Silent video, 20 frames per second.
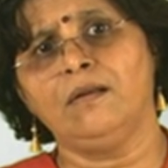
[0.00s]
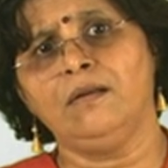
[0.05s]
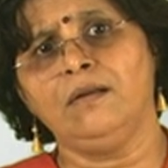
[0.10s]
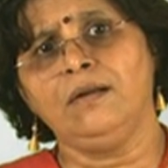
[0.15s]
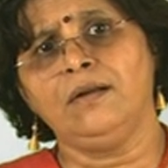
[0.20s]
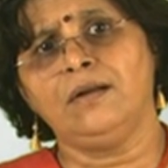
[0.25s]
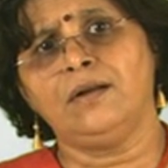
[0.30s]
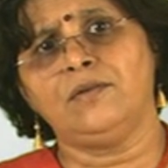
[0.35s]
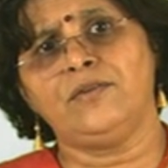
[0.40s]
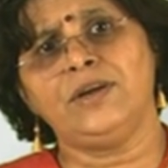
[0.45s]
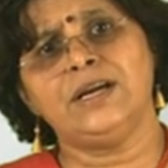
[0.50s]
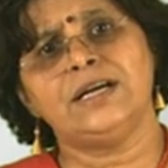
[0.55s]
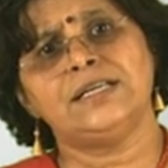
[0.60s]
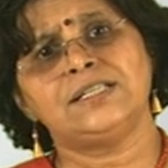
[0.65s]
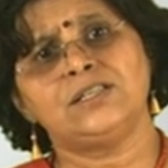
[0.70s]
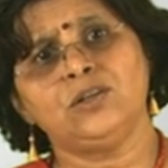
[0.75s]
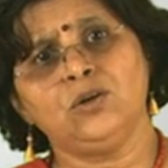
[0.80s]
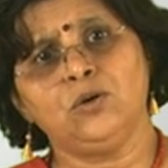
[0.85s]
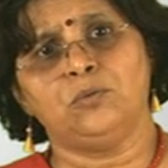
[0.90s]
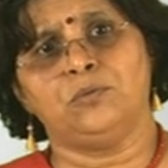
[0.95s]
We
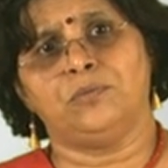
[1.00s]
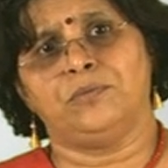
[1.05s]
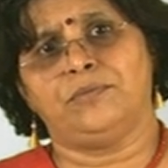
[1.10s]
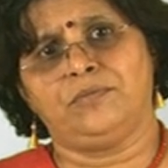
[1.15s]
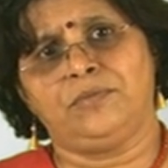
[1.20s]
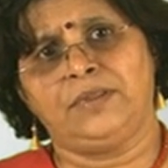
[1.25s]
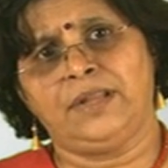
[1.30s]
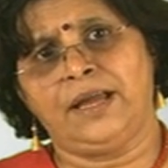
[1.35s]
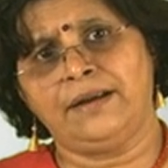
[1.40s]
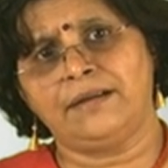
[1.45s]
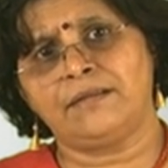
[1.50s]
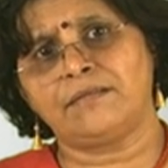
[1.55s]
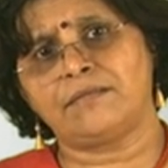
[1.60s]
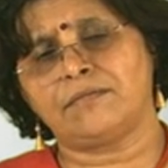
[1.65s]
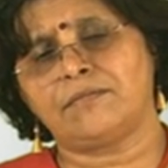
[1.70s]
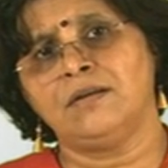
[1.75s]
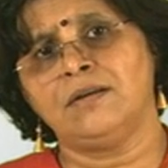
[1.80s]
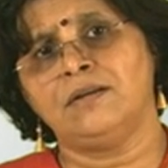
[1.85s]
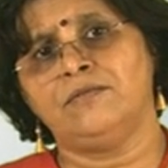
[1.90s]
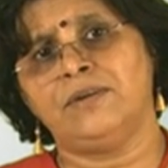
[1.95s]
assume that
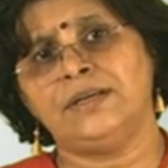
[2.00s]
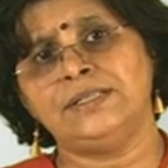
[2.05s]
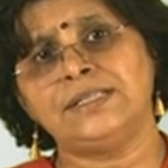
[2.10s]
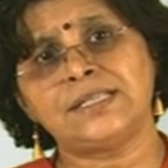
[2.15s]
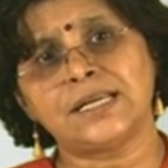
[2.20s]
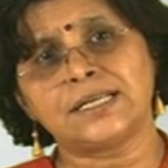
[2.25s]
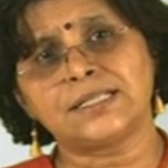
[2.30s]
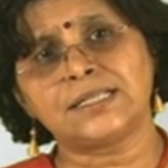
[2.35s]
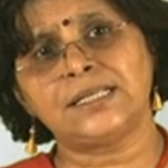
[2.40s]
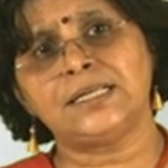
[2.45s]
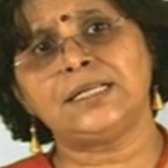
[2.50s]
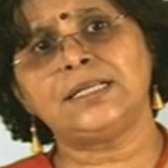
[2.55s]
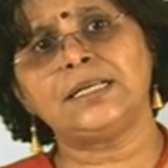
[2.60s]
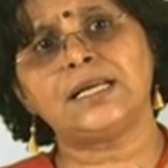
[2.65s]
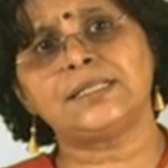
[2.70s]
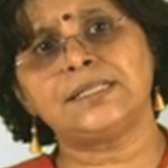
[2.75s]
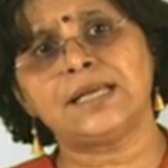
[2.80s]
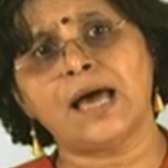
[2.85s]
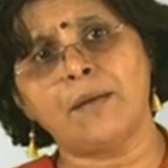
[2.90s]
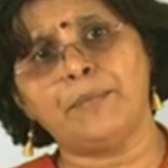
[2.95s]
when 60 ticks
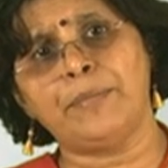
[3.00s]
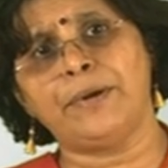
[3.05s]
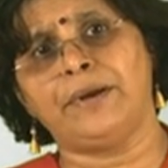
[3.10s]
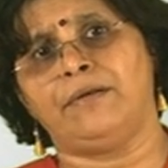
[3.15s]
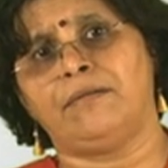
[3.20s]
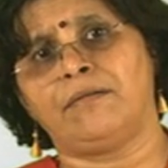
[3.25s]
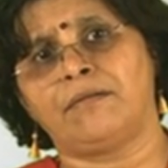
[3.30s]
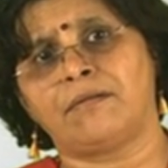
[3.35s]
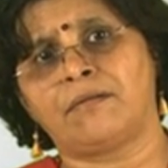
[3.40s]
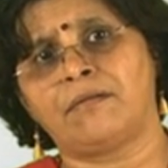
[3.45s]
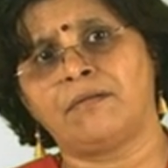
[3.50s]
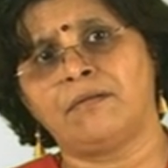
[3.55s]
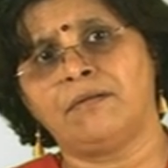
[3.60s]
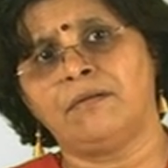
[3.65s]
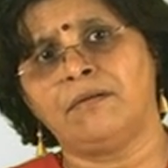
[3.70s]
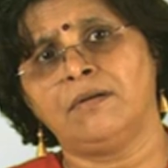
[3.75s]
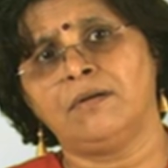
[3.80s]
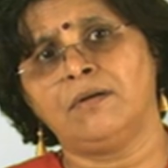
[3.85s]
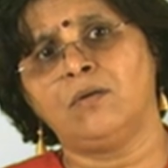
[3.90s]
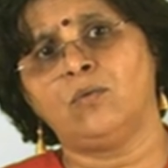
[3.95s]
happen,
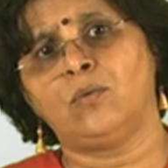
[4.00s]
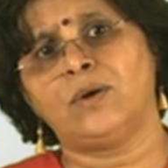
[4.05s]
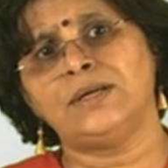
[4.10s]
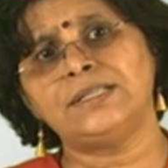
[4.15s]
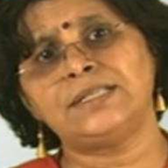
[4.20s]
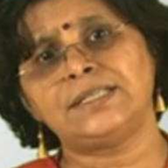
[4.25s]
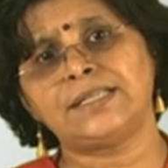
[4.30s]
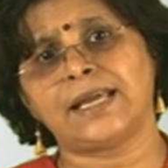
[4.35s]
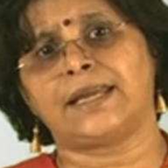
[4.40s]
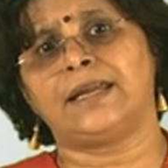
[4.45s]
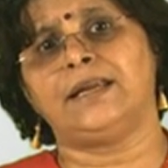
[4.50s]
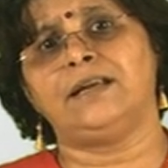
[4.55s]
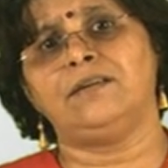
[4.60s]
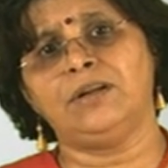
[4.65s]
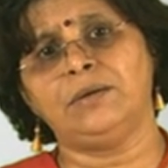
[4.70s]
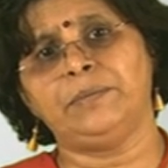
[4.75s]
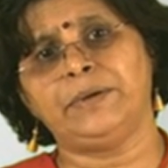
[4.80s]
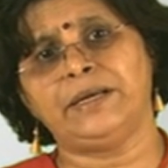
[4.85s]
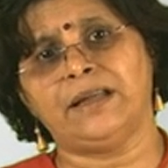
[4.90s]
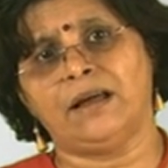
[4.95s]
1 second will
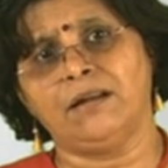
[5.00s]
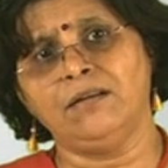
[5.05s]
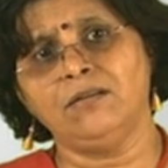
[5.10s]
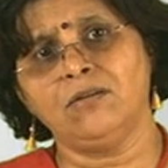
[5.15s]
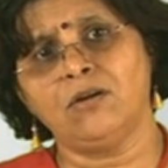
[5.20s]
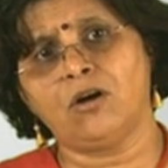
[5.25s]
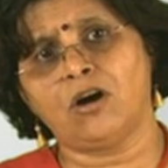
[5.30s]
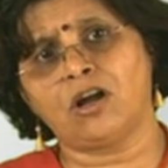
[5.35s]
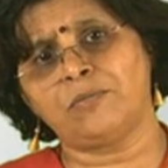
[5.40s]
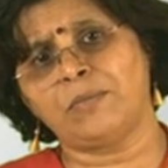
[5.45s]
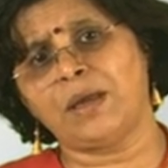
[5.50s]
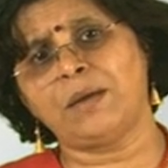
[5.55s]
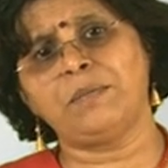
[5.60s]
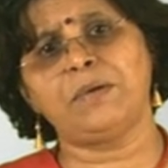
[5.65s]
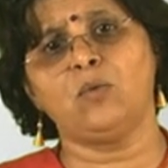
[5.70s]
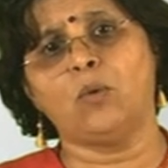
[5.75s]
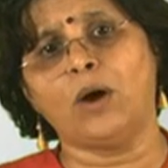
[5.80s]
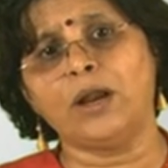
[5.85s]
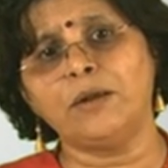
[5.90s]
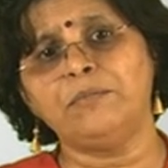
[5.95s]
be done, or maybe
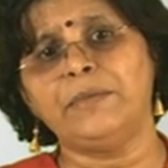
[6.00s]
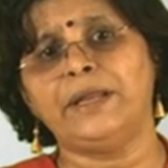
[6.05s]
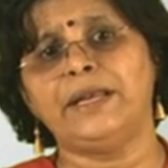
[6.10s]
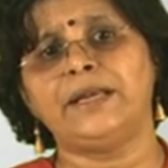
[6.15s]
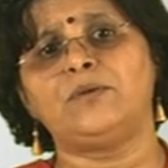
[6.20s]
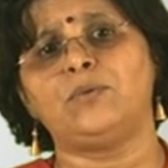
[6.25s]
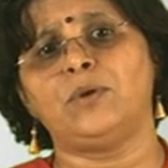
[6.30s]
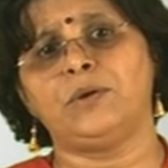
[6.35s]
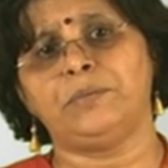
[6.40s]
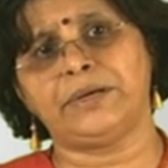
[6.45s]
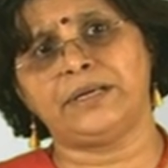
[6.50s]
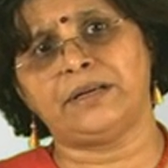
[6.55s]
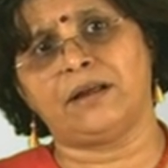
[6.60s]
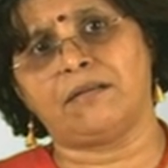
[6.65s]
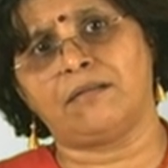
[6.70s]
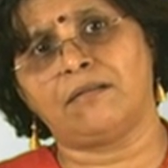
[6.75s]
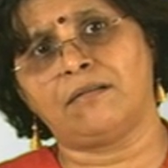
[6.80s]
1 minute will be done.